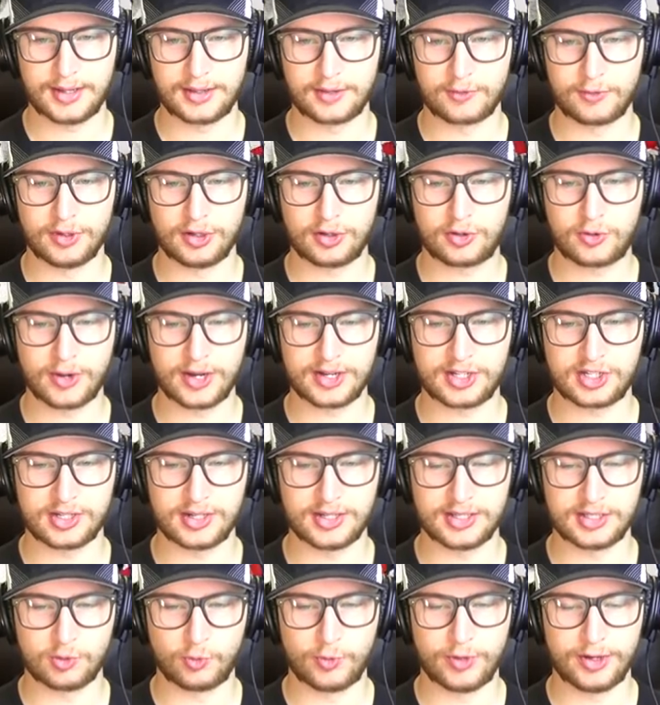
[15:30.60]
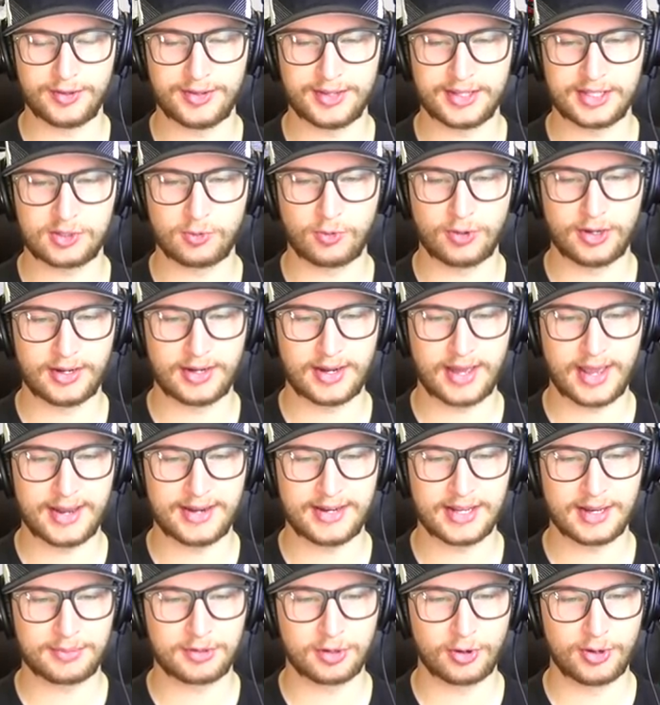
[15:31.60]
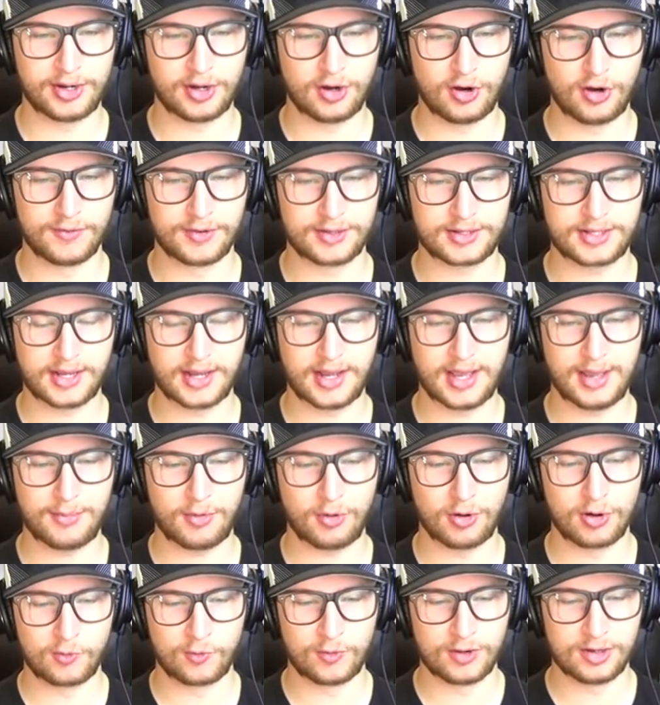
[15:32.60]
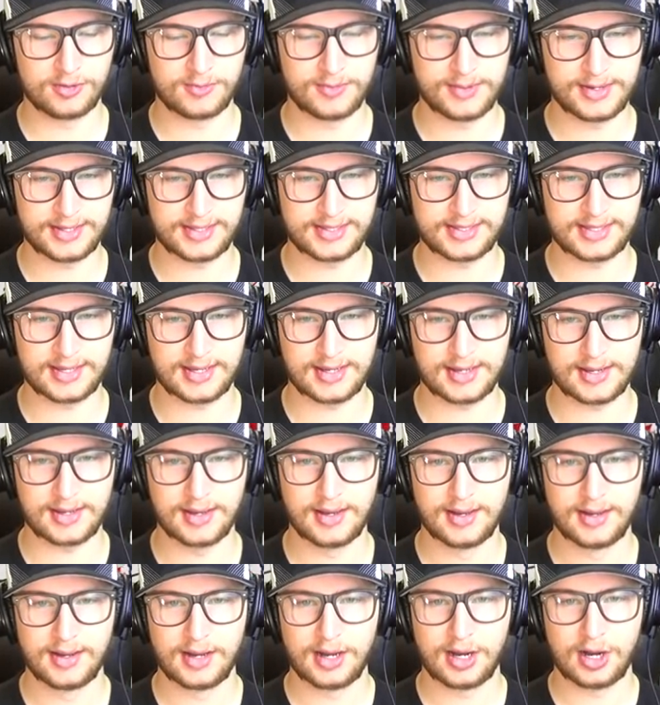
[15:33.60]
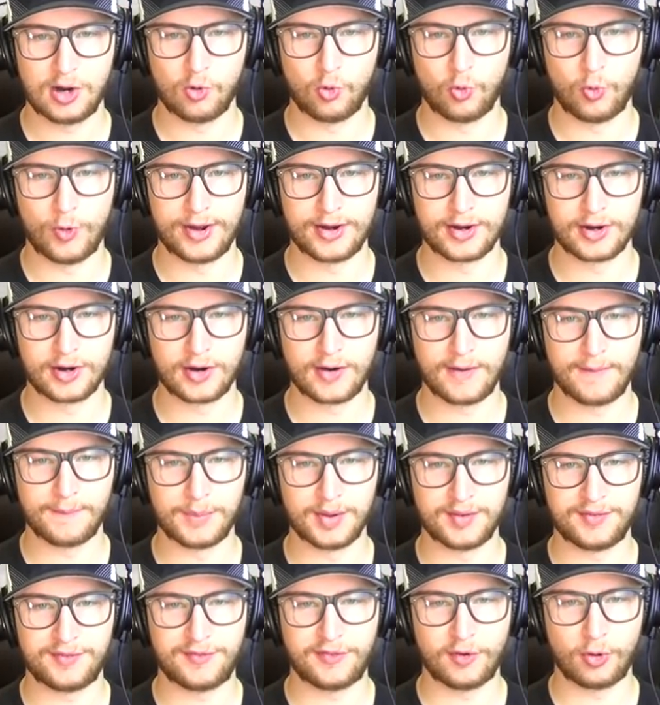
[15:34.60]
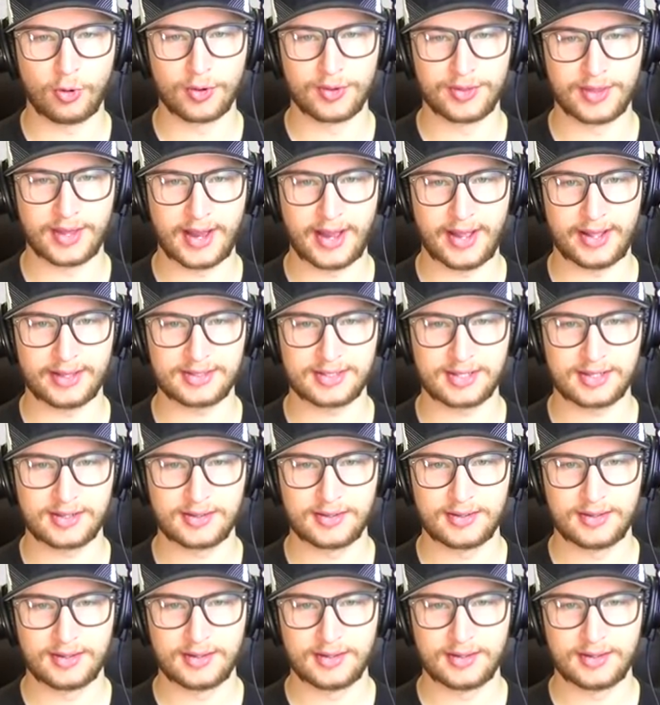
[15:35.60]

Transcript: Now the real question is, will this one end up going to overtime or will we see a winner before that?